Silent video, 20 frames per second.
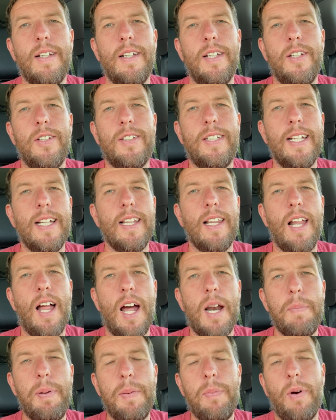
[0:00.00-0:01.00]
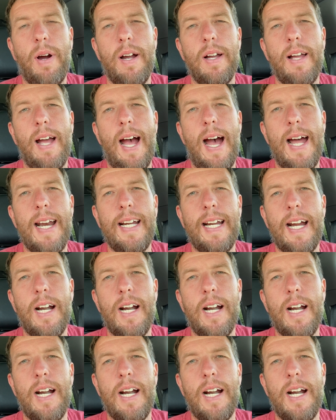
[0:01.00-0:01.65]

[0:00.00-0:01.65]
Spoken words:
You see a lot of people are adding